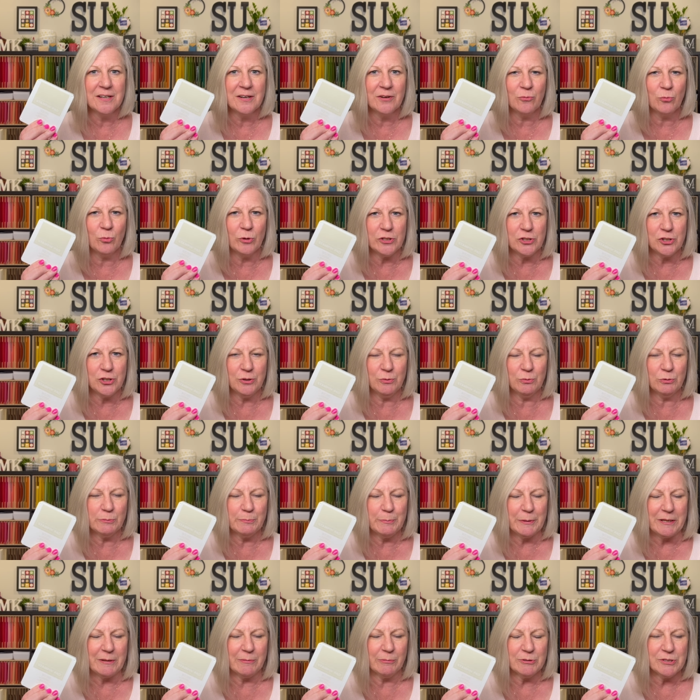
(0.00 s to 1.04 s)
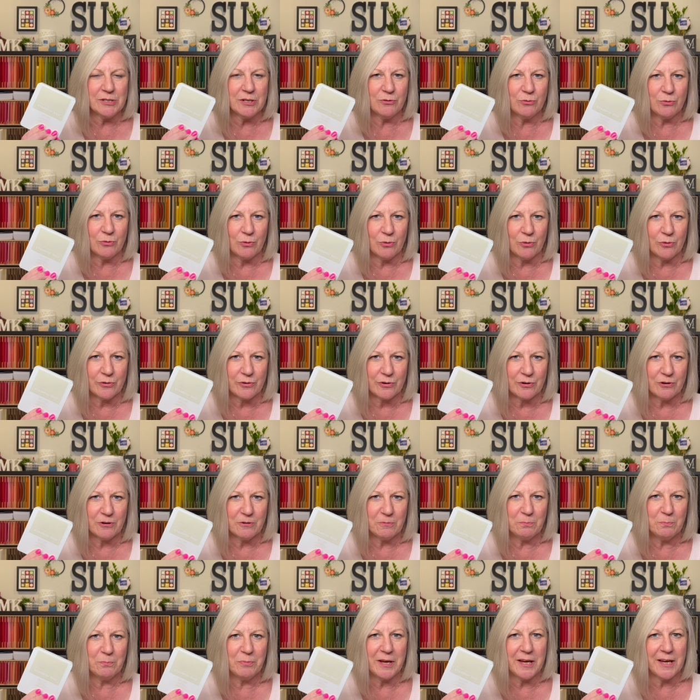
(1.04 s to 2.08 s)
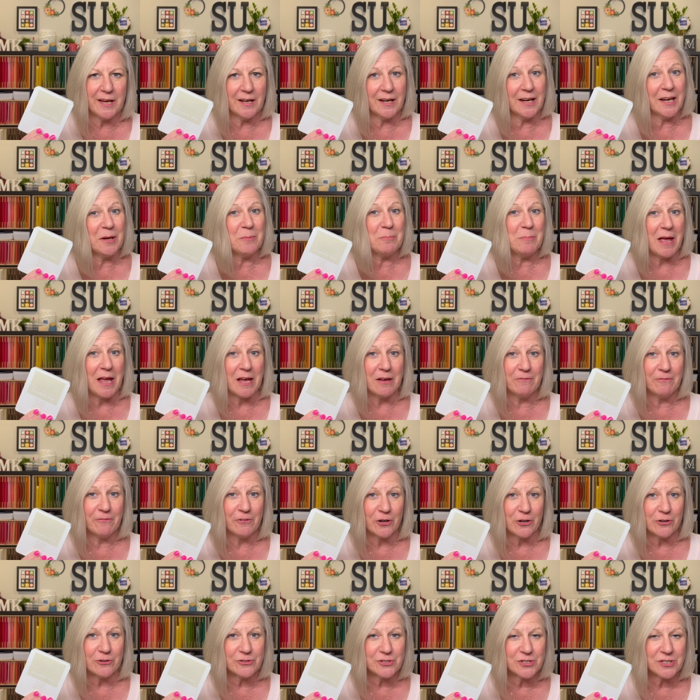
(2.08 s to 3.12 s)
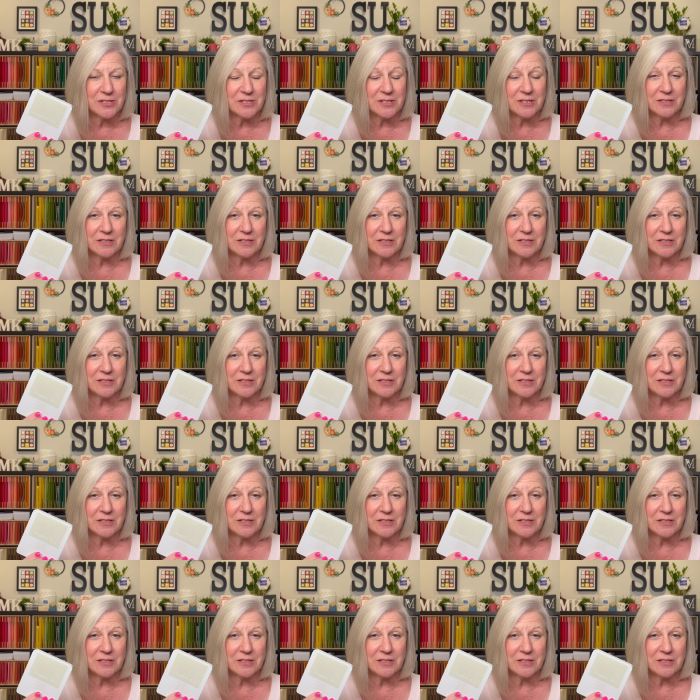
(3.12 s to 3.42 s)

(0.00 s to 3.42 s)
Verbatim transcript: which you will be able to order beginning May 1st.